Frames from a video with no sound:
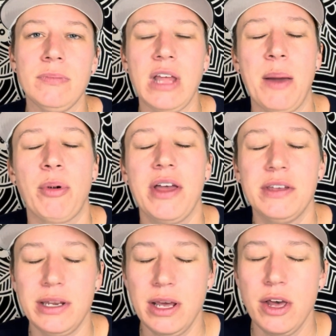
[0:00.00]
I pray
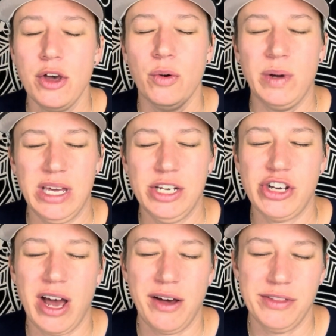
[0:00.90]
that we each
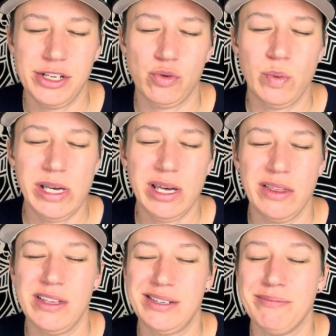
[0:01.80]
have this week and
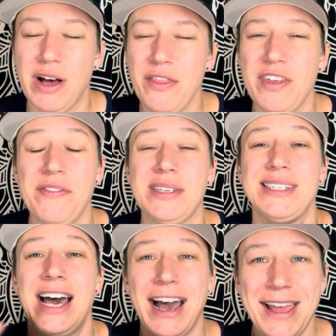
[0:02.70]
this month and this
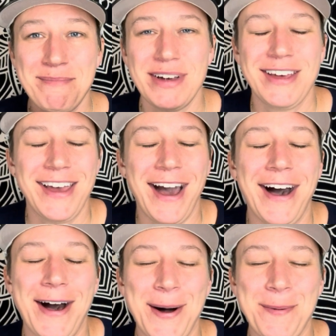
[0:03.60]
time,
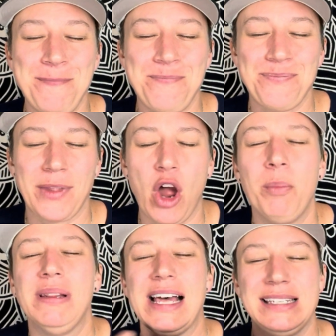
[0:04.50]
are
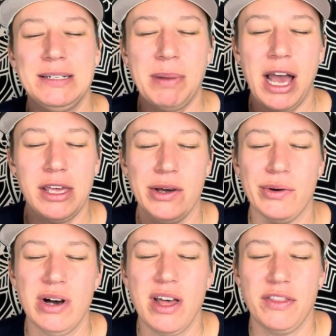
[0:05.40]
blessed by you,
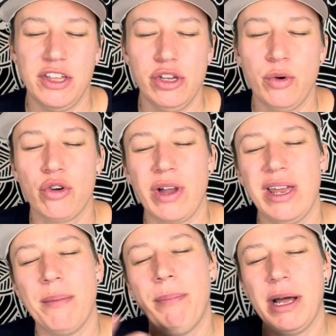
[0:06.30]
that you create
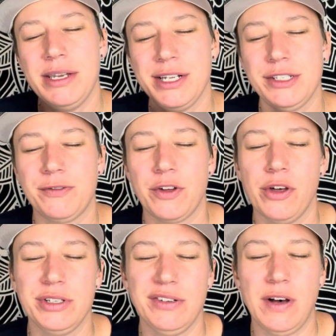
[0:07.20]
abundance for
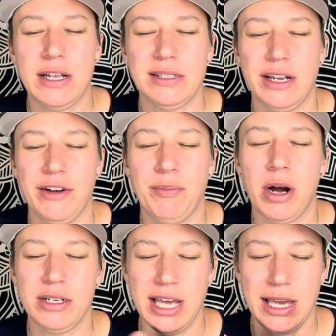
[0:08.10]
those of us that have
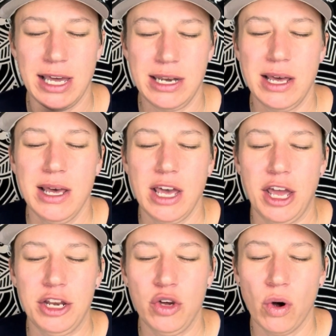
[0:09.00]
partaken
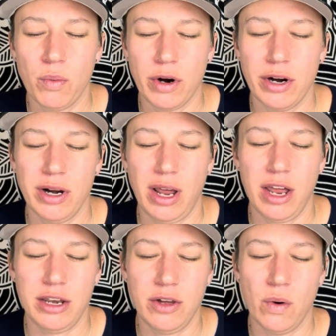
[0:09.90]
in your word
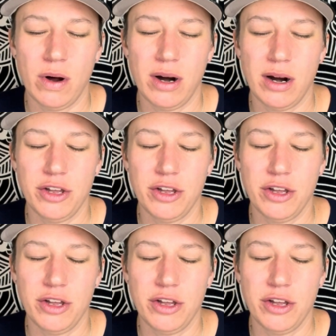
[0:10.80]
and your